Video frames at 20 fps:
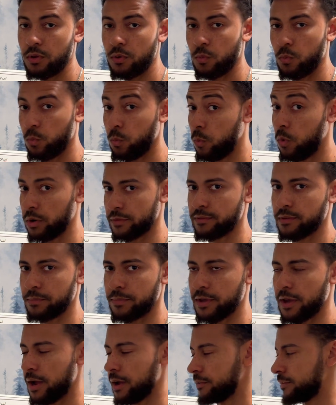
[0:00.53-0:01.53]
What's up,
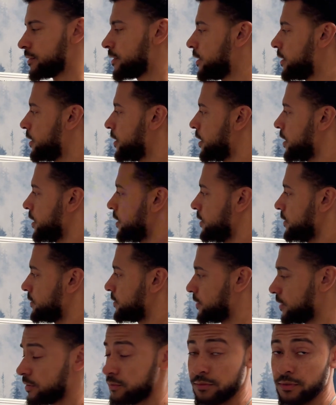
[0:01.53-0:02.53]
guys?
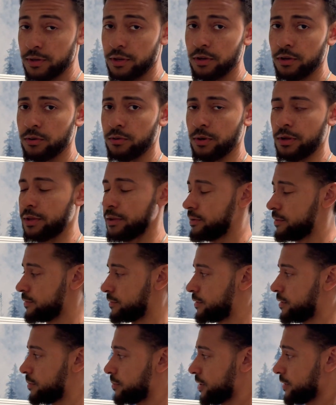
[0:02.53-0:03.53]
Today's video is
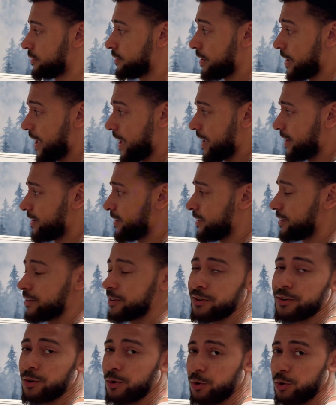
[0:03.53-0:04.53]
going to be 10
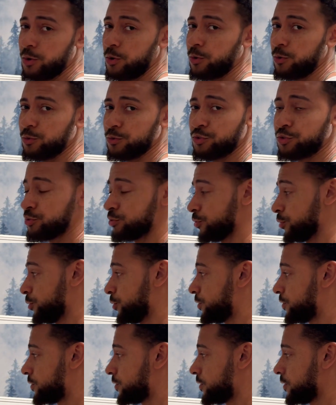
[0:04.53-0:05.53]
cold
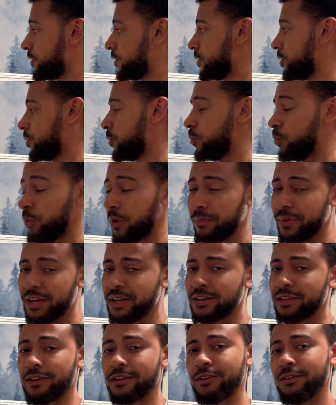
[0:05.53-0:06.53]
truths
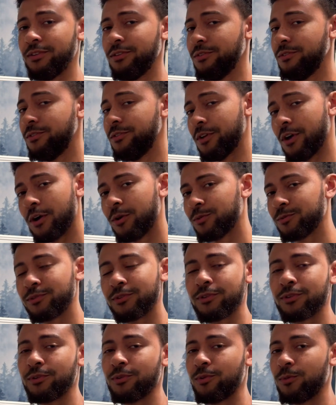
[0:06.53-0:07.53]
women
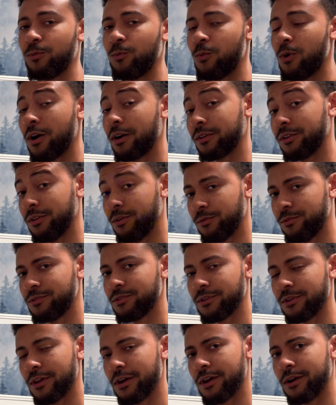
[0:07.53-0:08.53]
don't want you
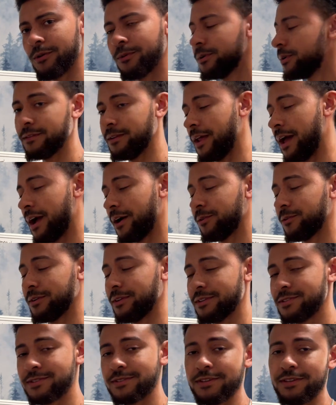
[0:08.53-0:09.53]
to know. Now,
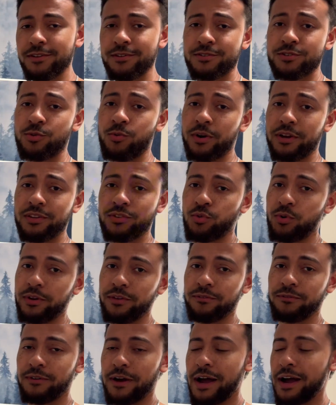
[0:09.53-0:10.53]
it's the year
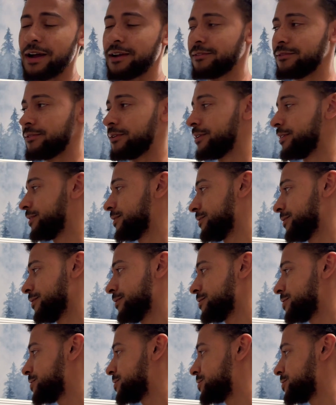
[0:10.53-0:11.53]
2025.
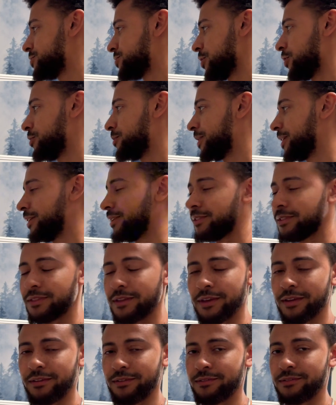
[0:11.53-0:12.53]
There's so many
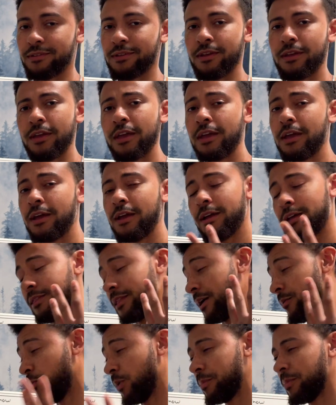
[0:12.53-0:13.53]
things
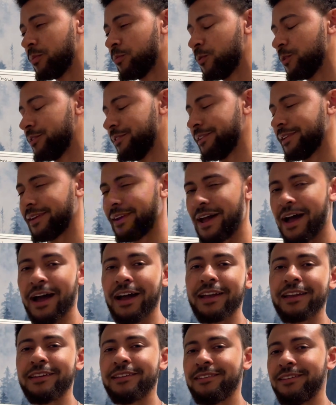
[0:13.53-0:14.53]
that women will
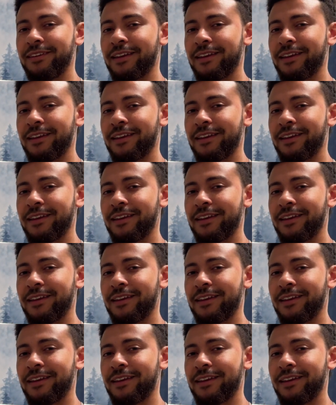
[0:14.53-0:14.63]
deny,